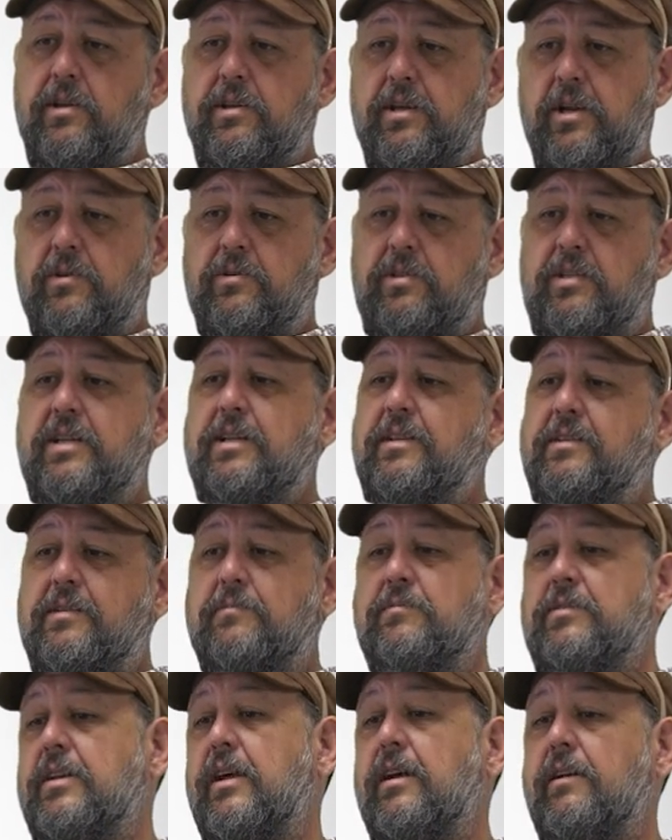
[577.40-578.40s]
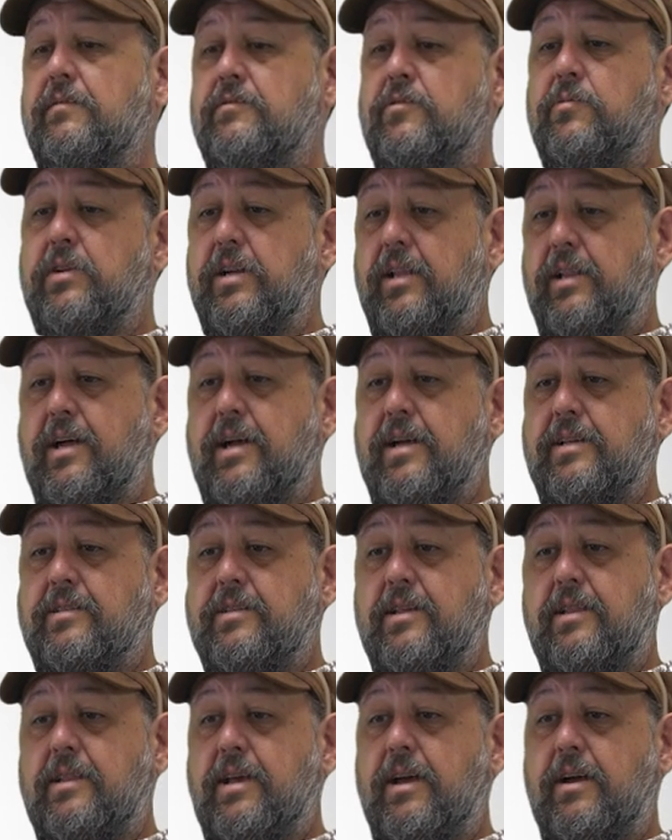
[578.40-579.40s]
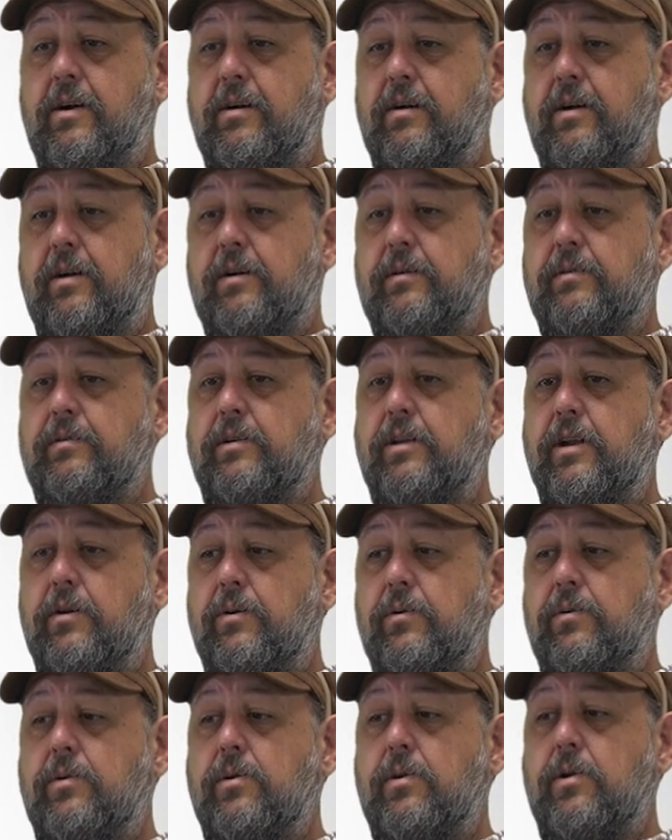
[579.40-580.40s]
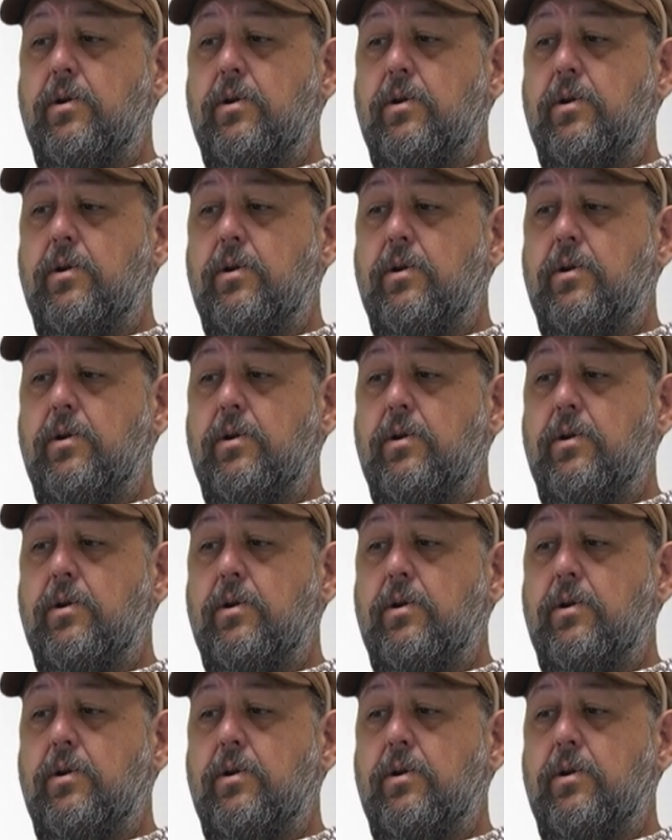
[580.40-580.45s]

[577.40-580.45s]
you know, cities themselves realize that they are, you know,